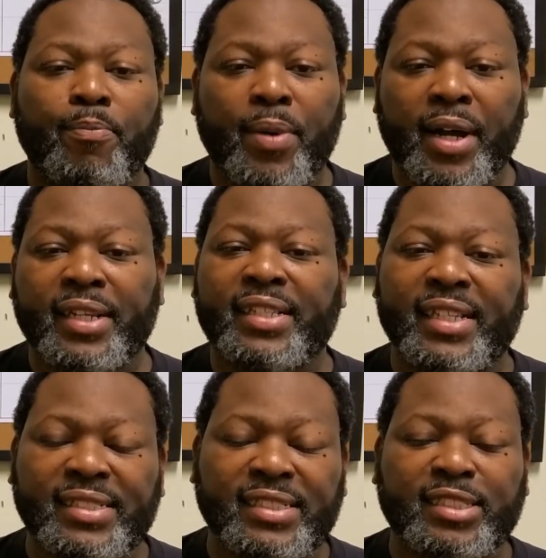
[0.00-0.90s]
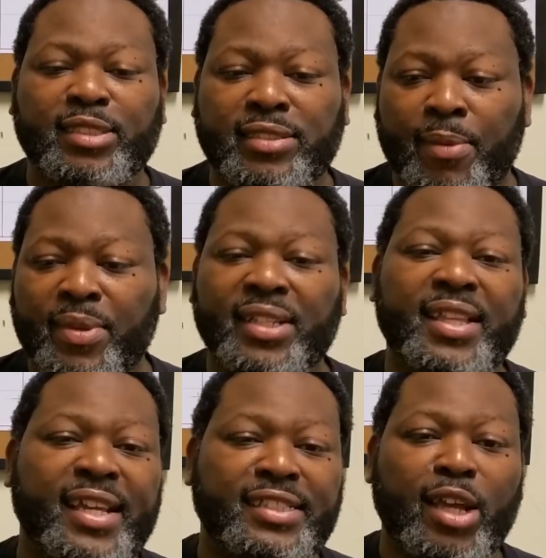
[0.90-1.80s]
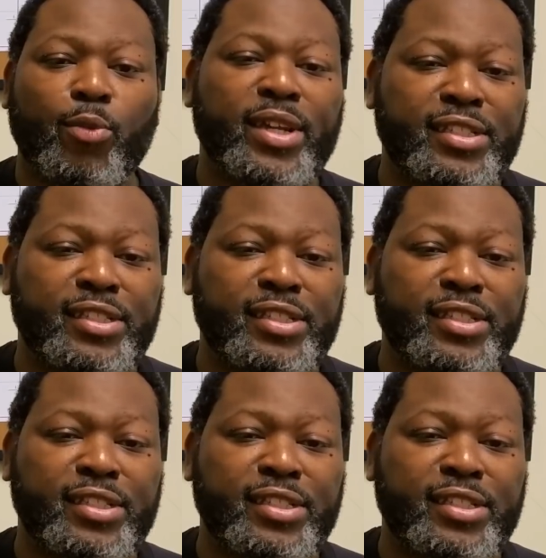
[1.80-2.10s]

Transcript: but this is some of the things that we